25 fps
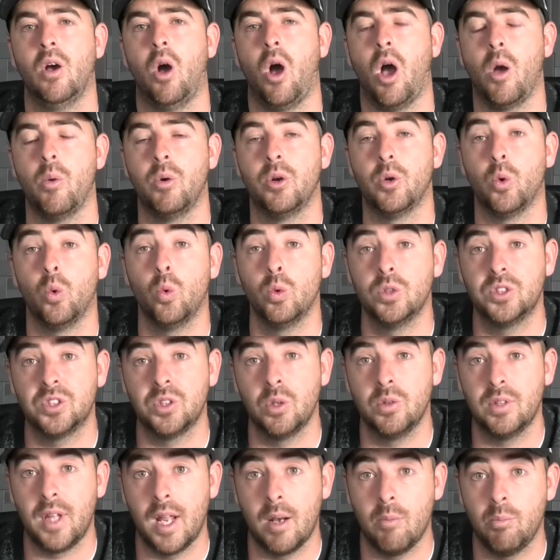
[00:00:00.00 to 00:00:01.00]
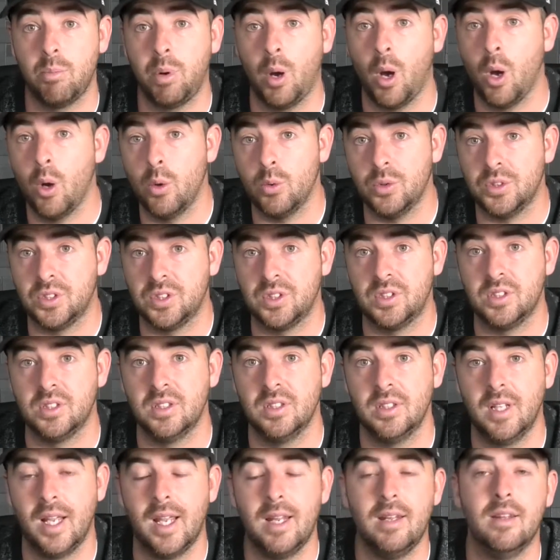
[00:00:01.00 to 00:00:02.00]
I would also then post
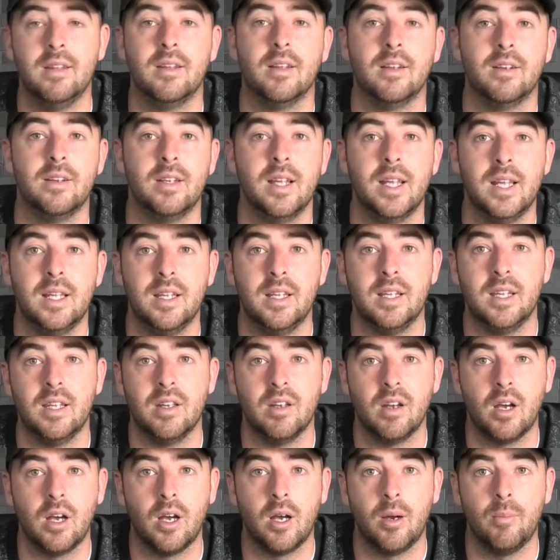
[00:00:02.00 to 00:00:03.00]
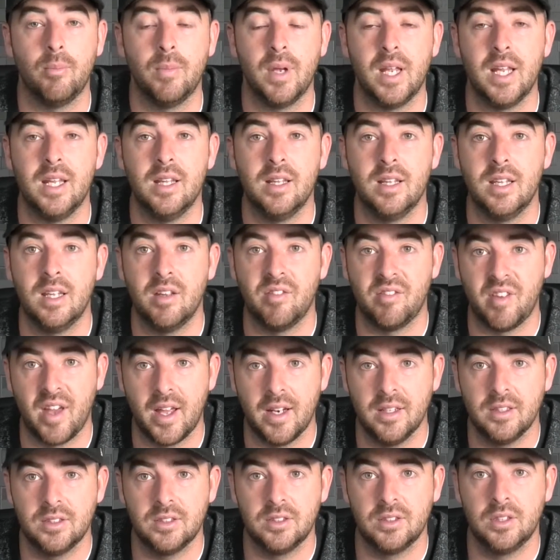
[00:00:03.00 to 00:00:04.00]
in the in the um, in the
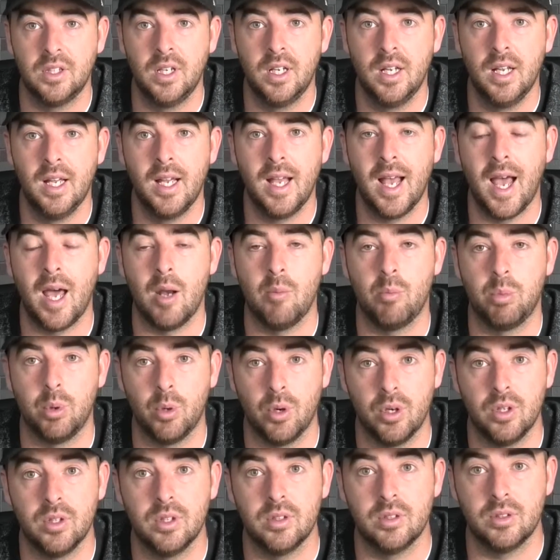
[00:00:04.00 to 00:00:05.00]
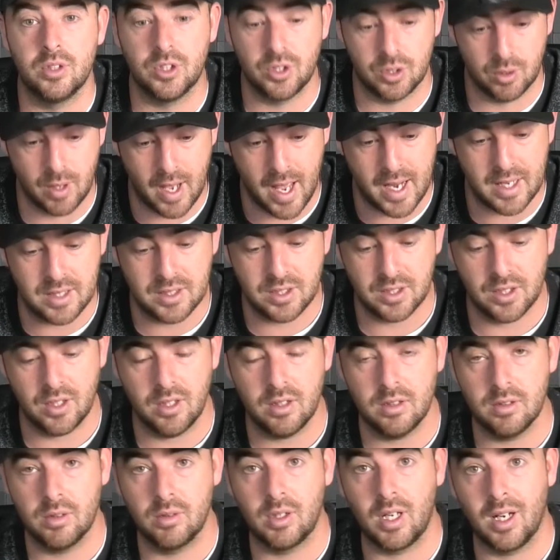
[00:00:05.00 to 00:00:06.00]
event and put to
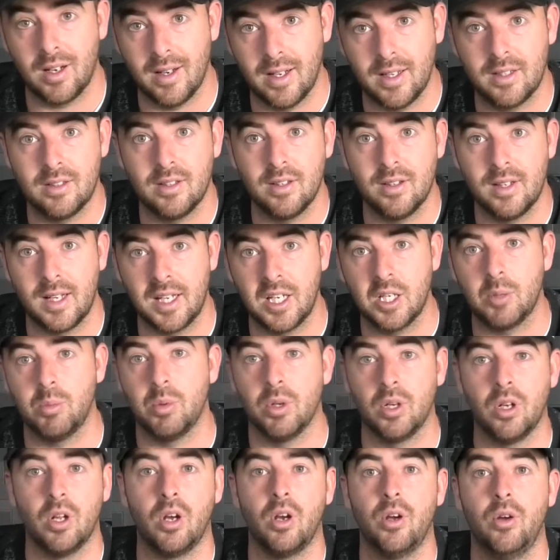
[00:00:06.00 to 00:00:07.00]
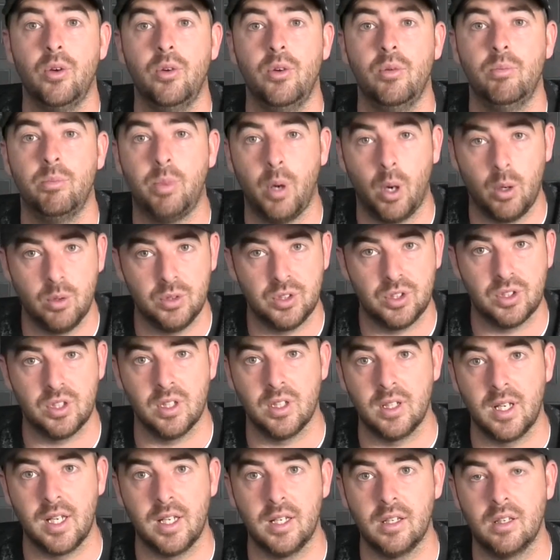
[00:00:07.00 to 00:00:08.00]
enter, click the link below, post the
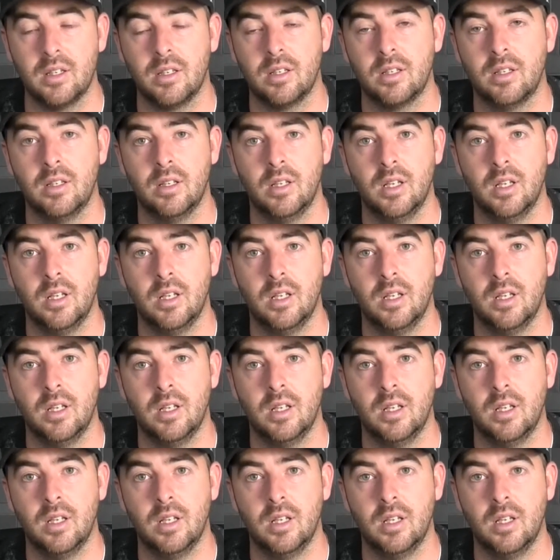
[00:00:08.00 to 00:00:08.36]
link,